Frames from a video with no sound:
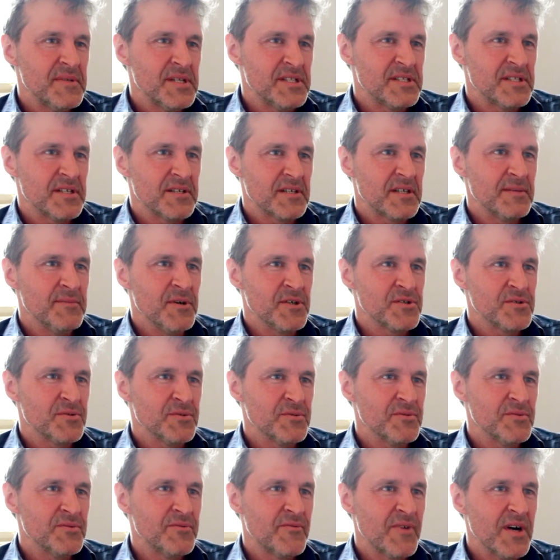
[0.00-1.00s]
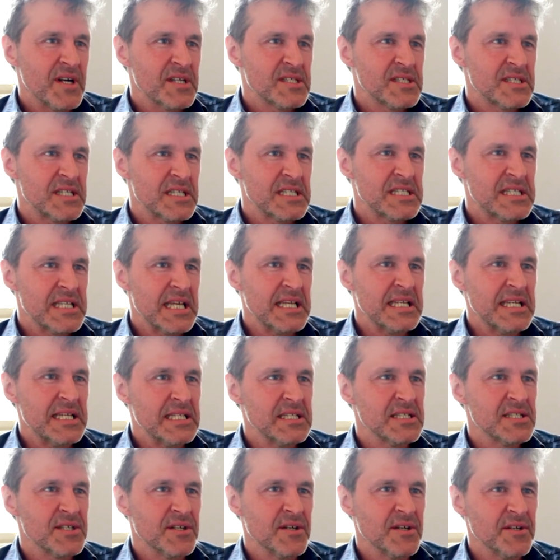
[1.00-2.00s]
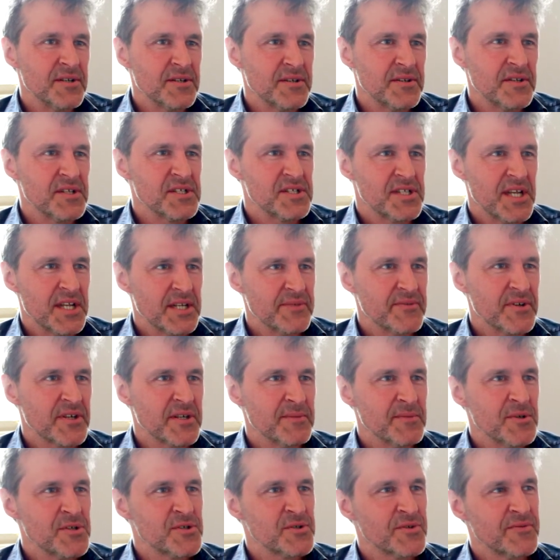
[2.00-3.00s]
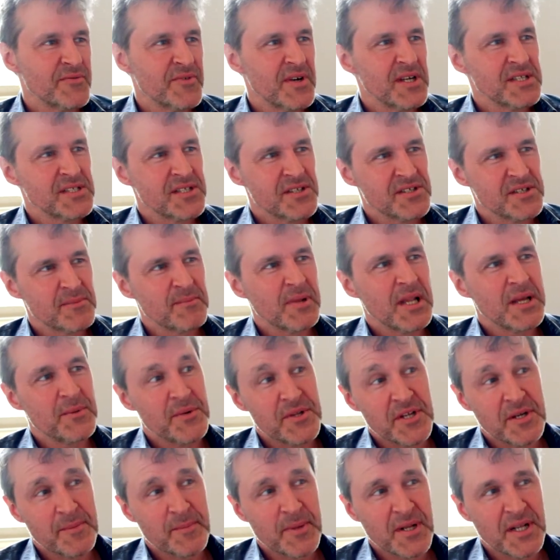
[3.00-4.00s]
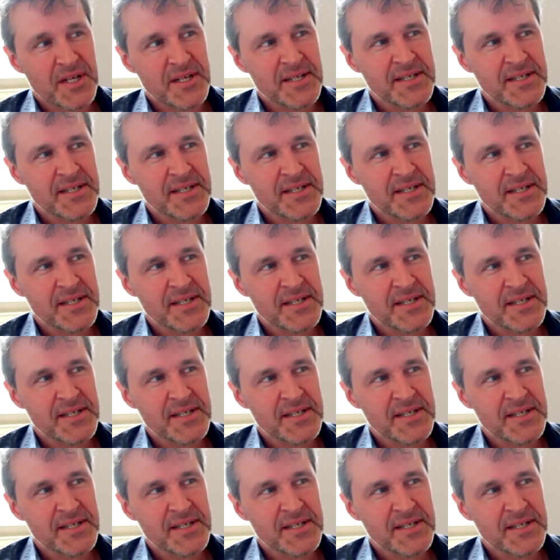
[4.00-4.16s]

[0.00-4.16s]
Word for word: it's a commercial farce that's set inside the set of a commercial farce. That's a play within a